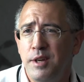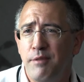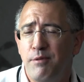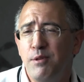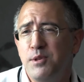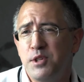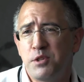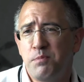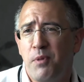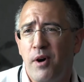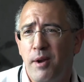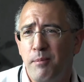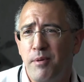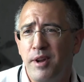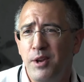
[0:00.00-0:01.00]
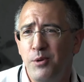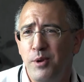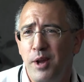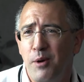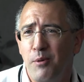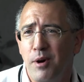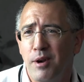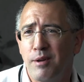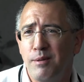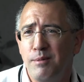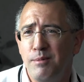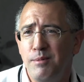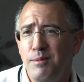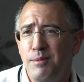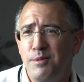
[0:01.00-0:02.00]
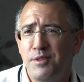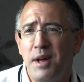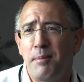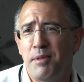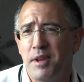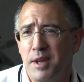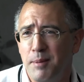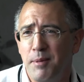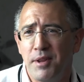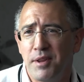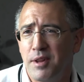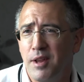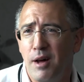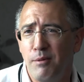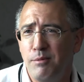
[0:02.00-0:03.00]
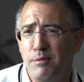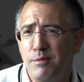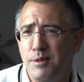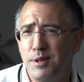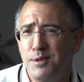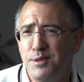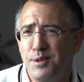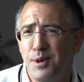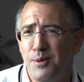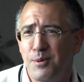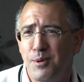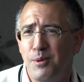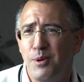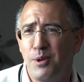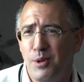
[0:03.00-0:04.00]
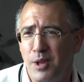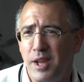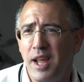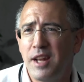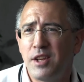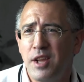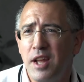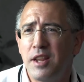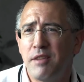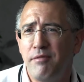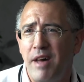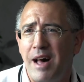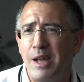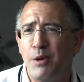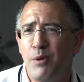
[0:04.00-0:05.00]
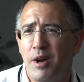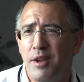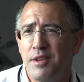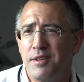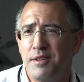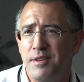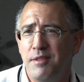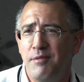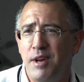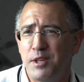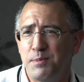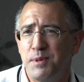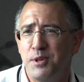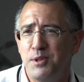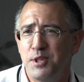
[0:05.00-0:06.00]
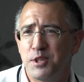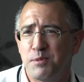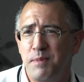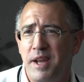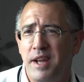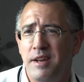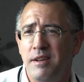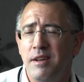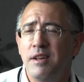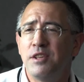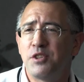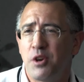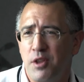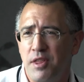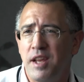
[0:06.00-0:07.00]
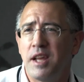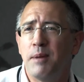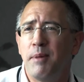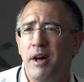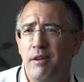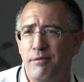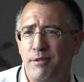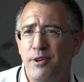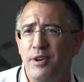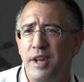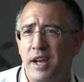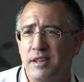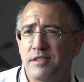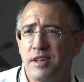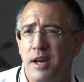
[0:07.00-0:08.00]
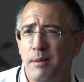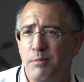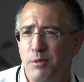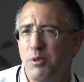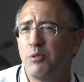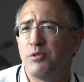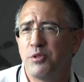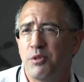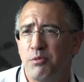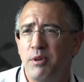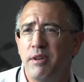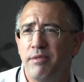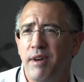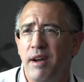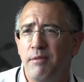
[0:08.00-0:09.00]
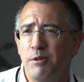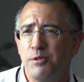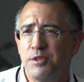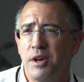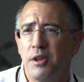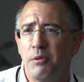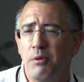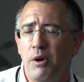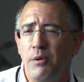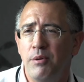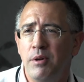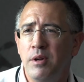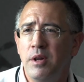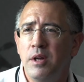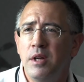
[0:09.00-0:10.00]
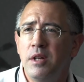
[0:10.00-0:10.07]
If you just bought a brand new network, stop thinking about the cloud. Get the value out of the investment you just made. Start thinking about it for your next time, so 3 to 5 years down the road.